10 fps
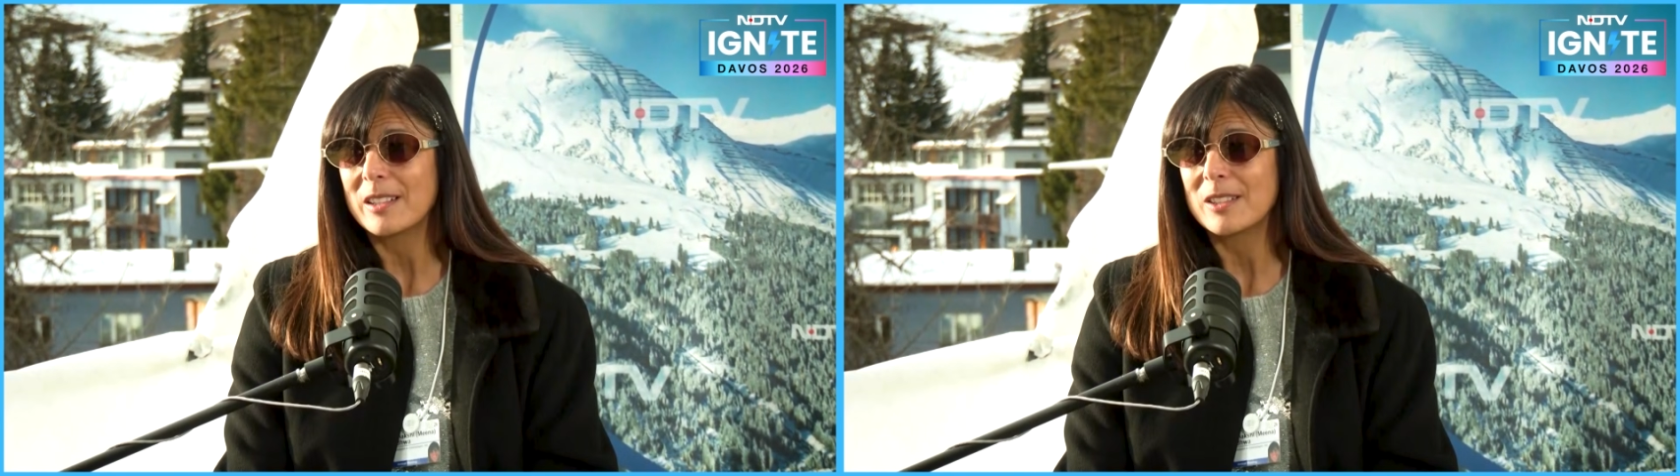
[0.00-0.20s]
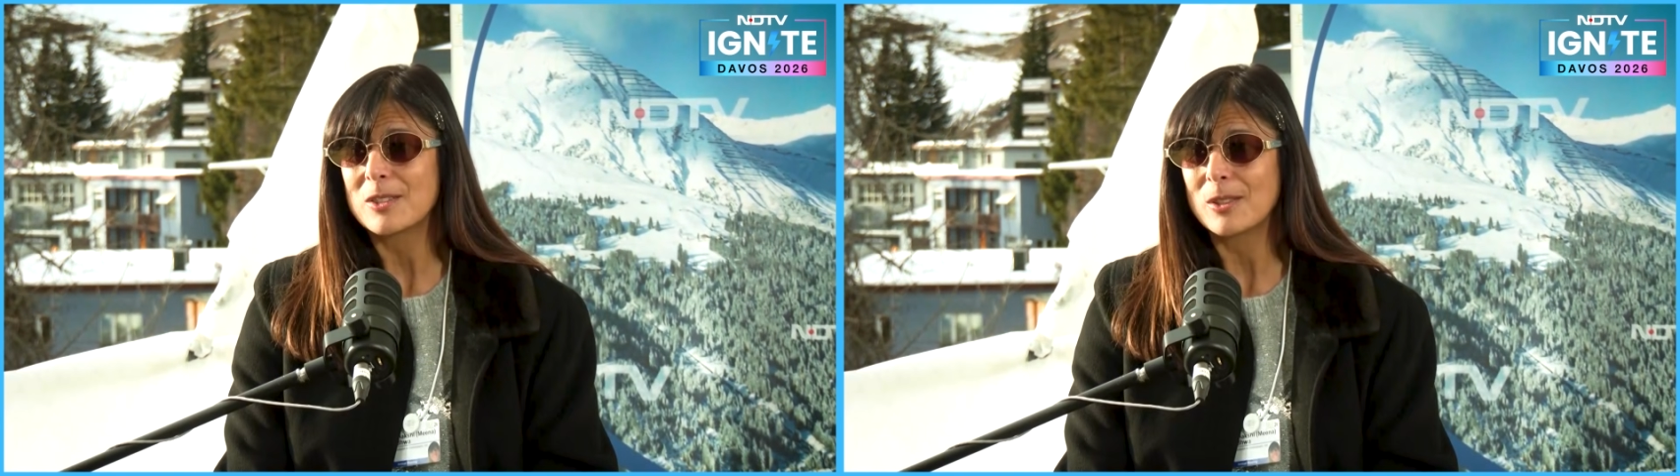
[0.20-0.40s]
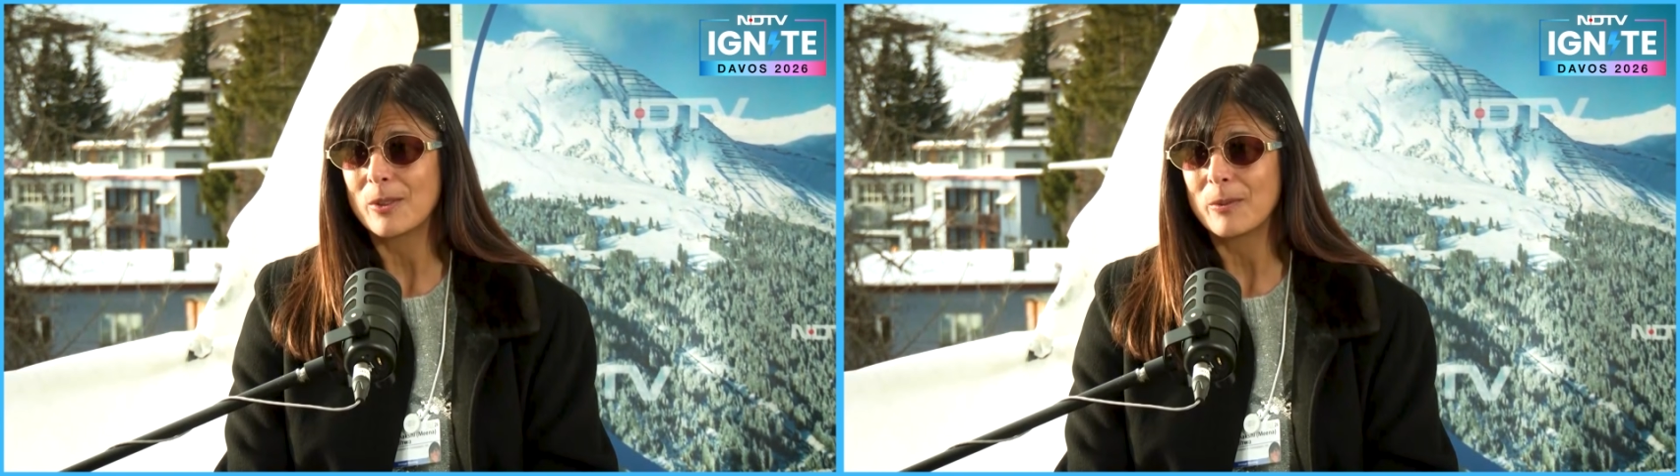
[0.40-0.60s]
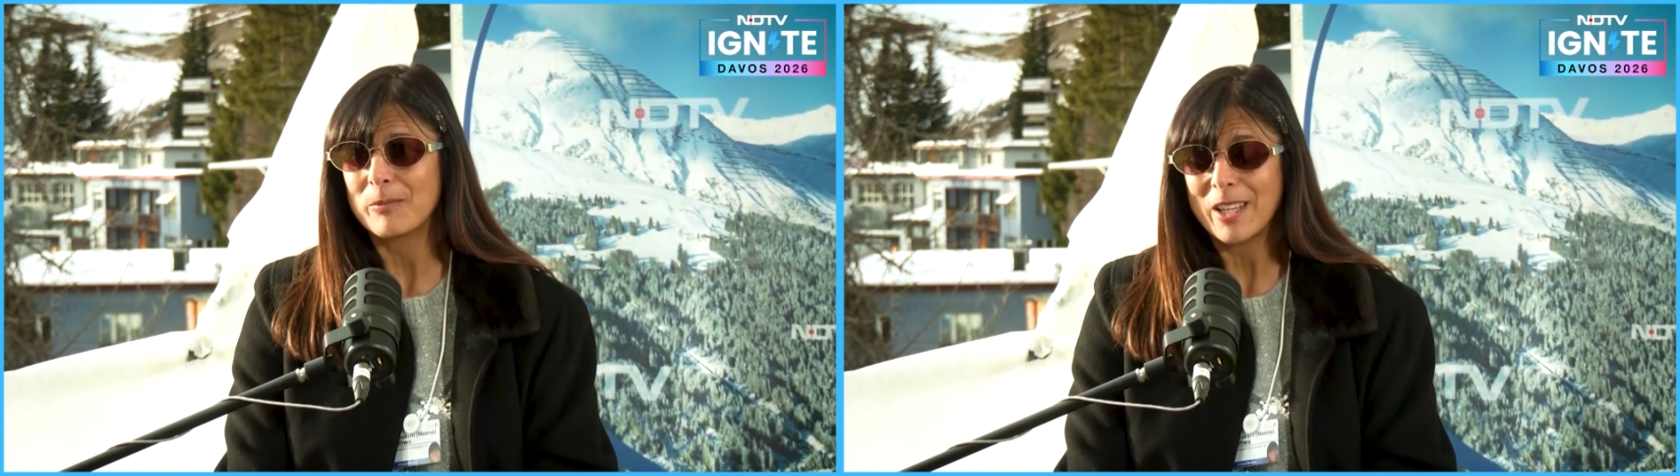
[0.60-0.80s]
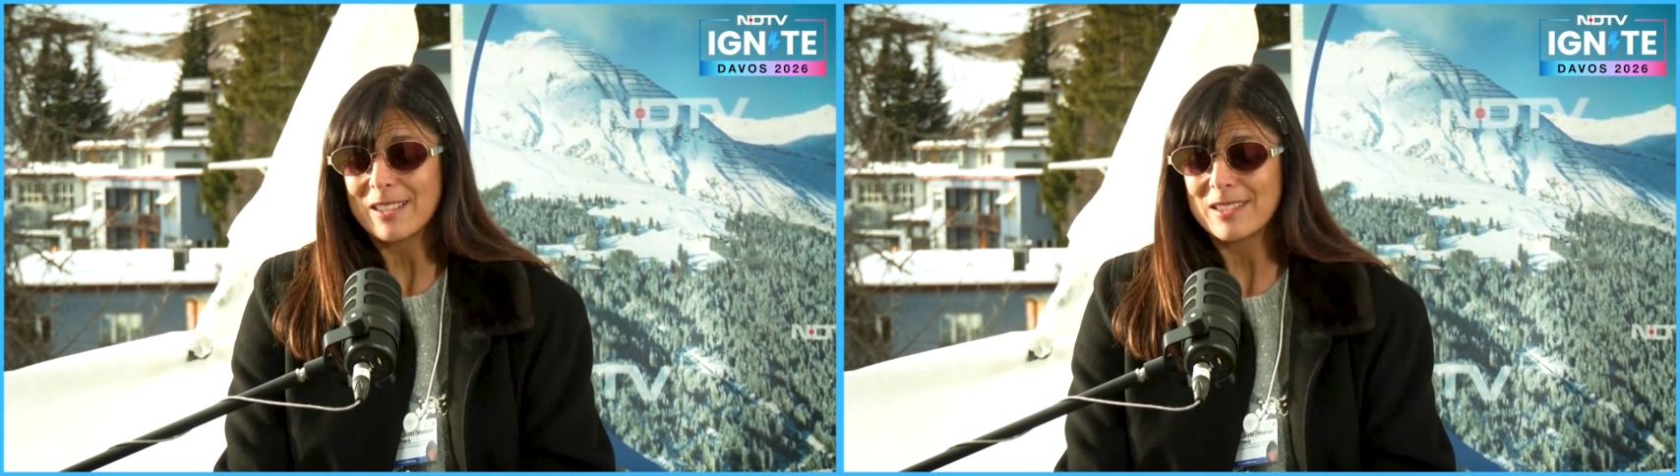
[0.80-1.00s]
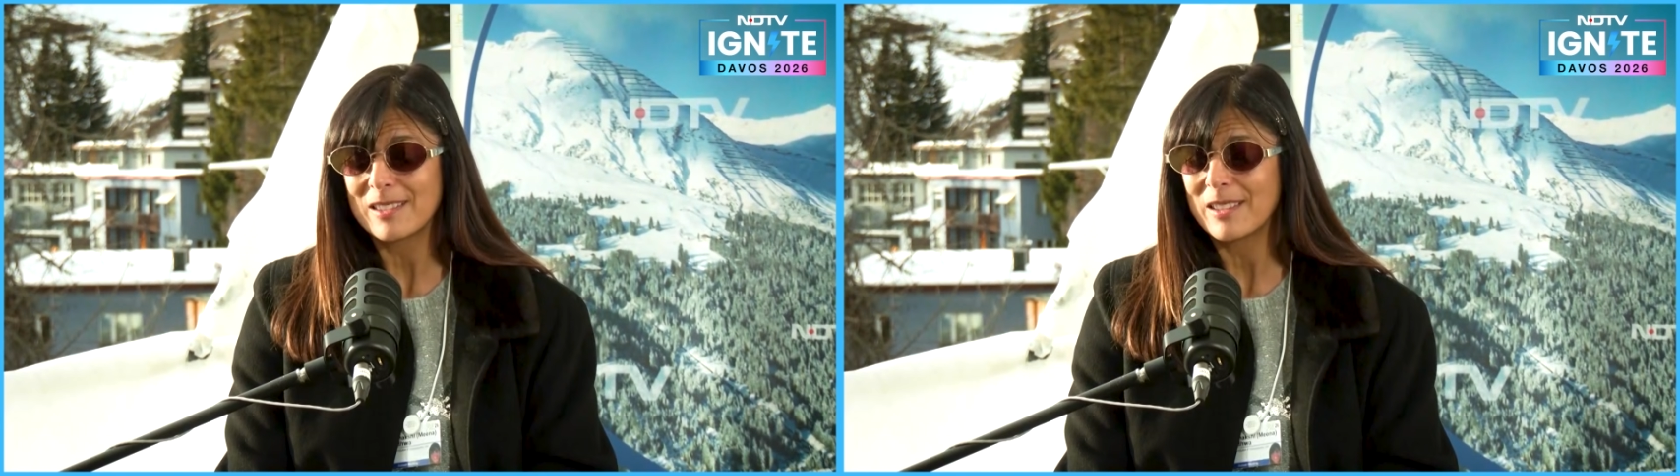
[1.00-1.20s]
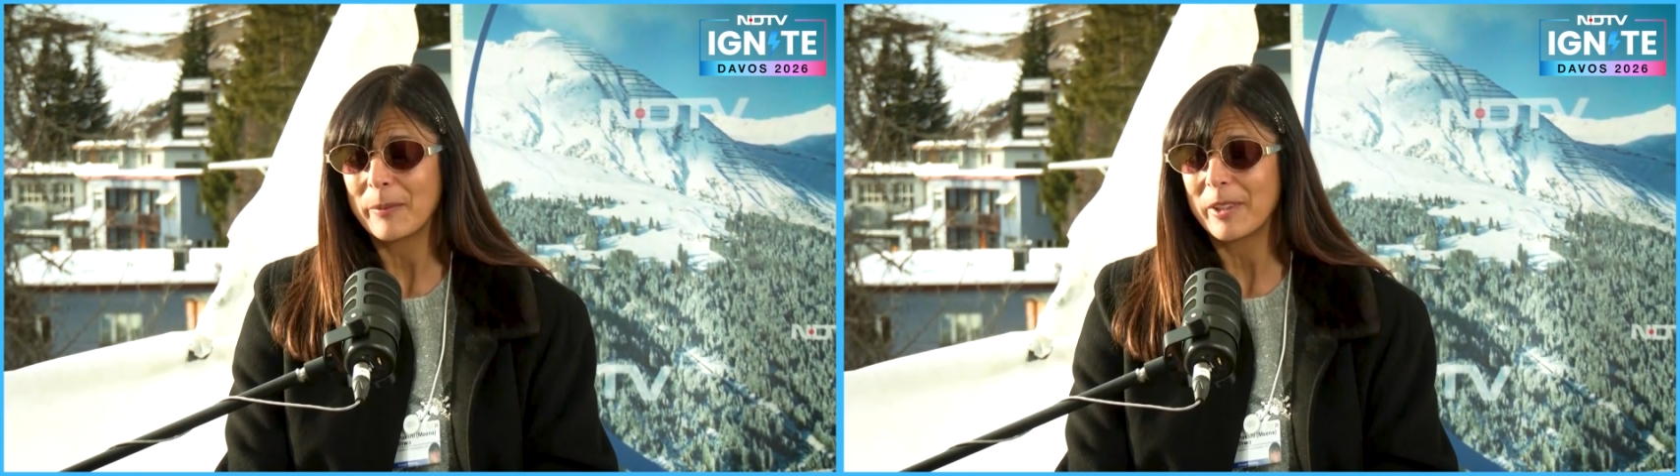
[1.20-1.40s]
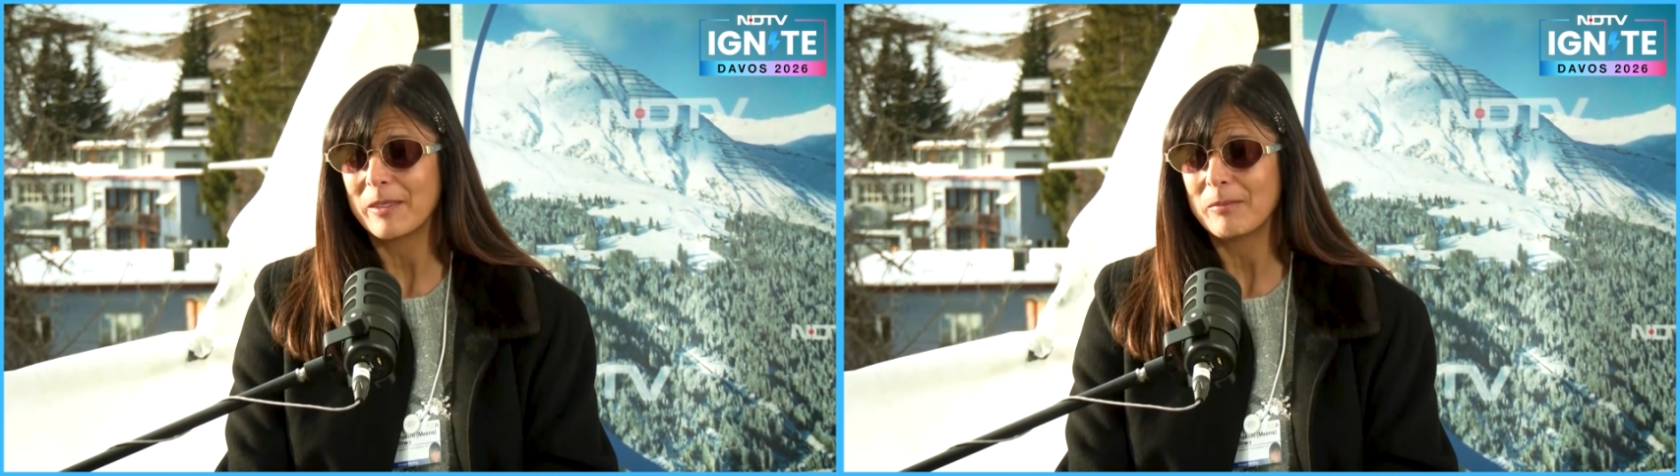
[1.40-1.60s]
And so, yes, I
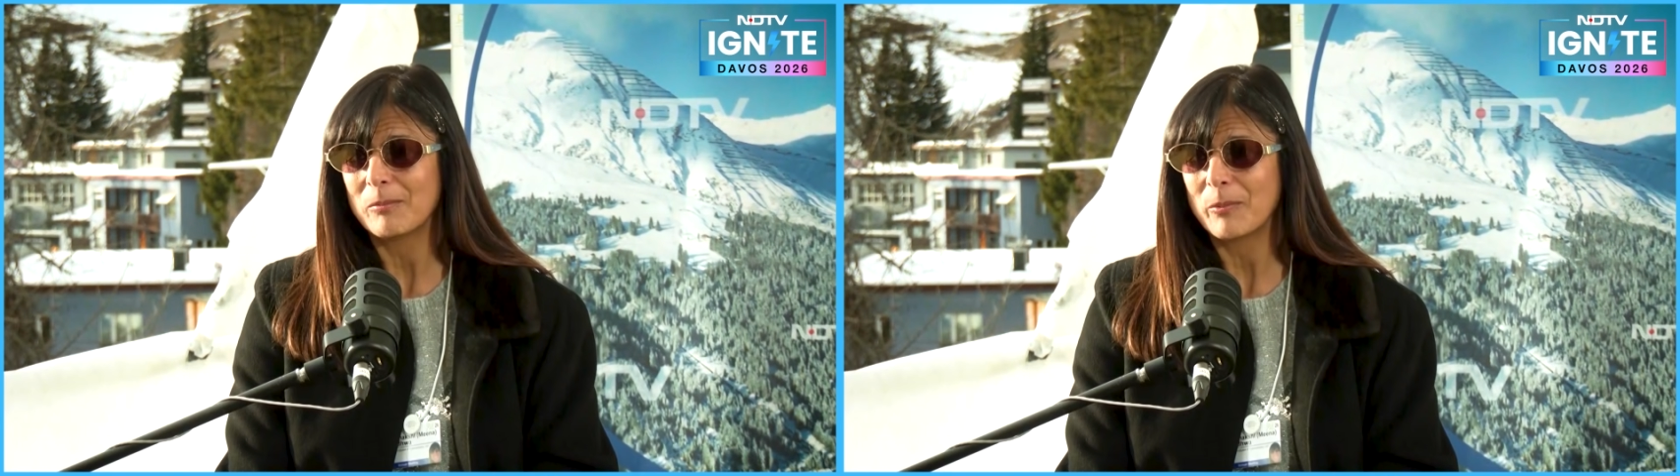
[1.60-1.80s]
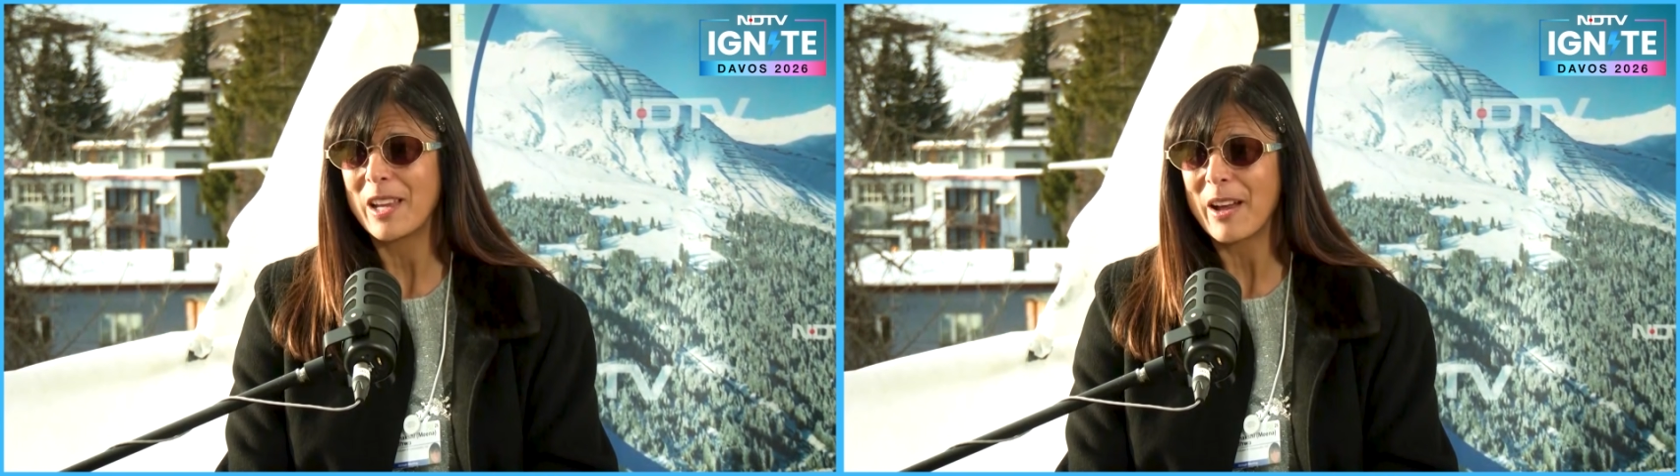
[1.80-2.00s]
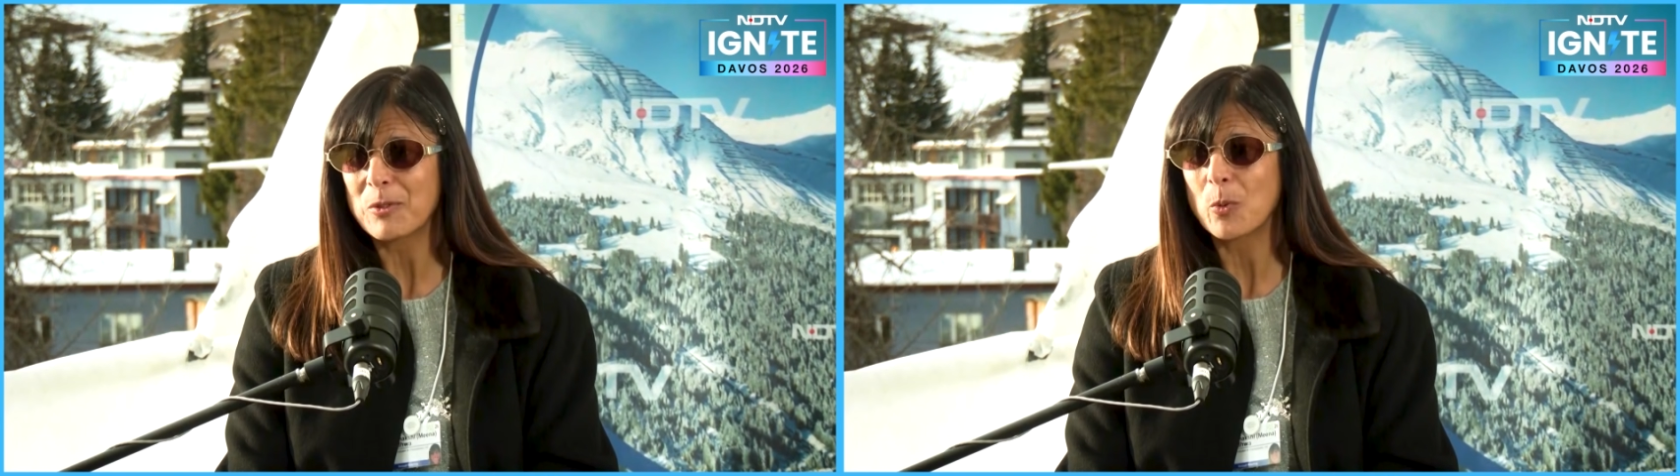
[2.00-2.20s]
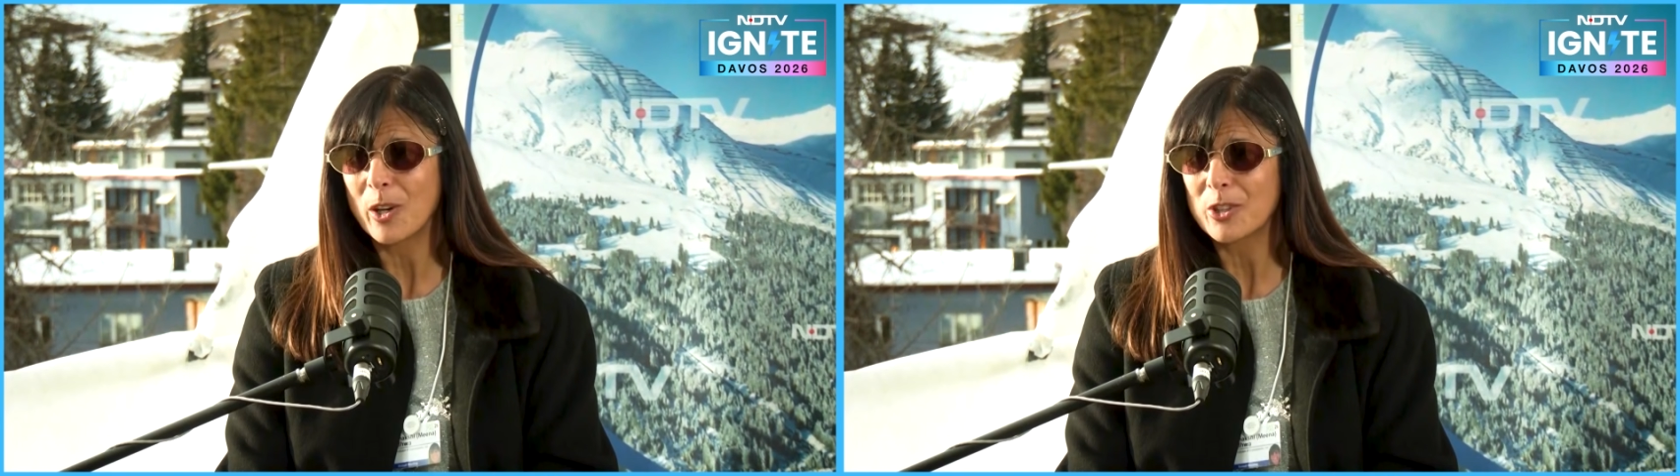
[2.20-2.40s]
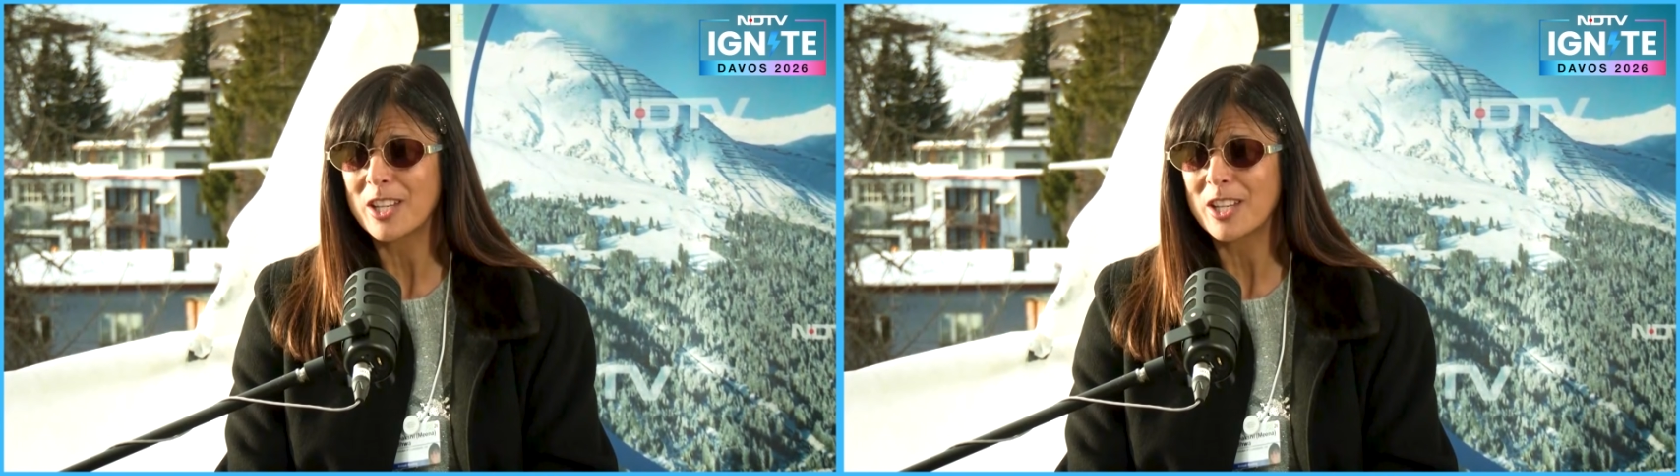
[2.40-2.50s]
mean, we have to work